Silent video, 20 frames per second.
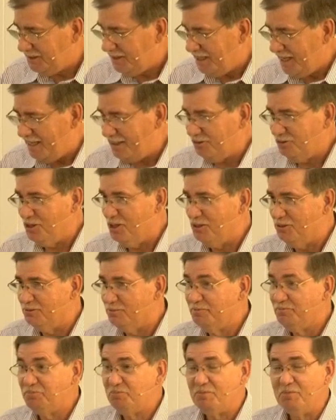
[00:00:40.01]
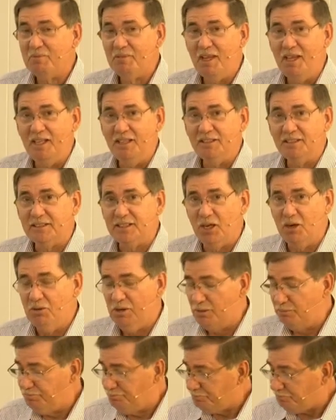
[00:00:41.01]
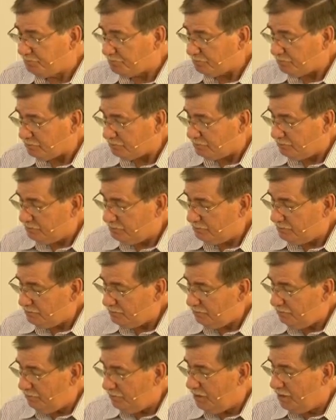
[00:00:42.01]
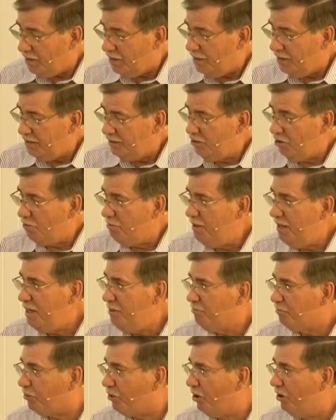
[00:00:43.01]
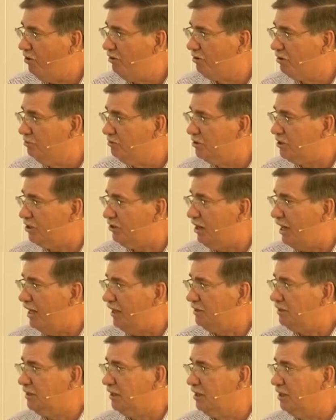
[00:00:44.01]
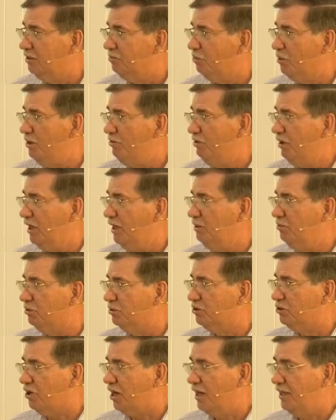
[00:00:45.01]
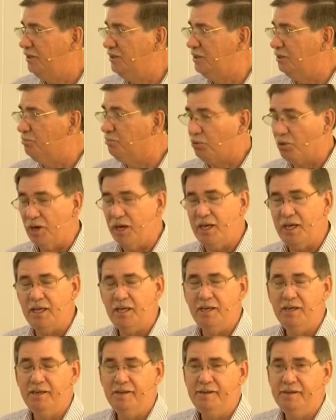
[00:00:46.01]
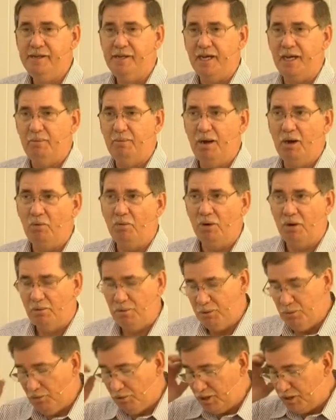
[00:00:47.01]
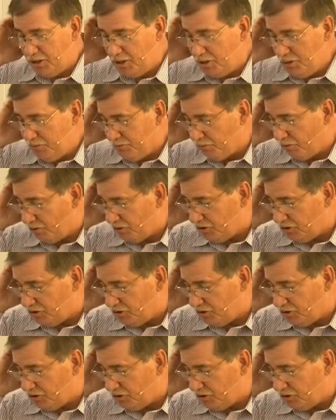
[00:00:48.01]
I don't know. So um, there are many programs that are out there, and we really were trying to pray about what we wanted to do for our